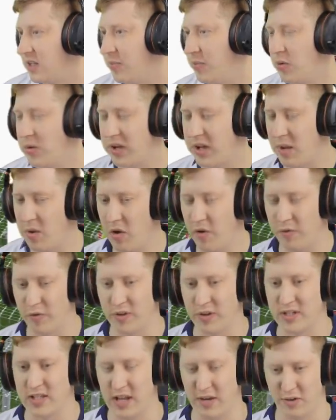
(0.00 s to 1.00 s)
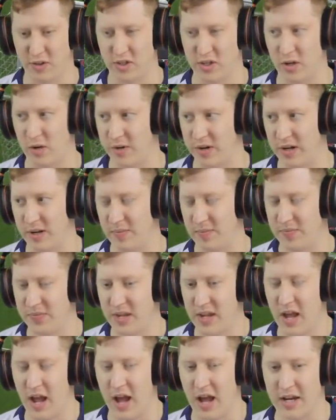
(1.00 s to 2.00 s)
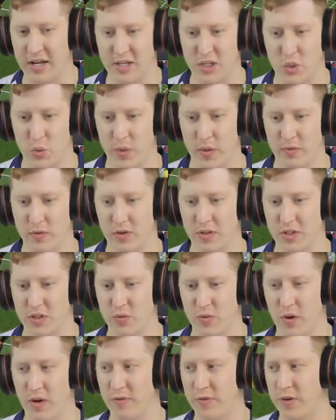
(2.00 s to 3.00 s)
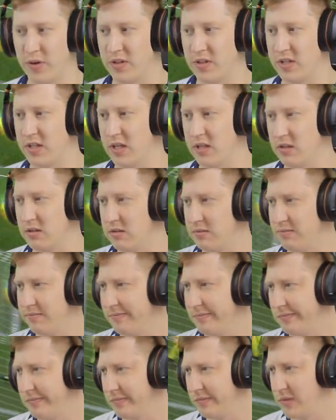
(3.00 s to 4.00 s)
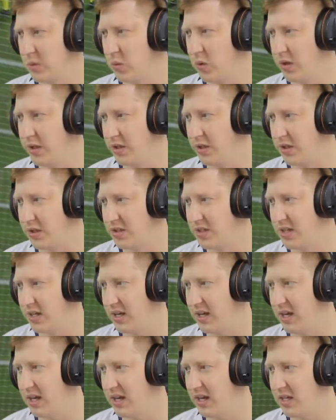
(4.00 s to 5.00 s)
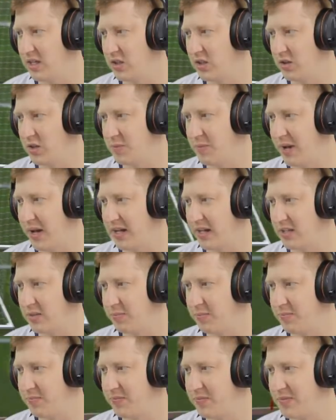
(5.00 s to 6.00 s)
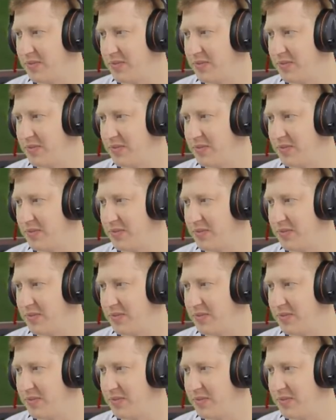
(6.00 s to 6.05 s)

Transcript: The ball came over his left shoulder and he swiveled on his right foot to then... Well, you can see it here. He's got his back to...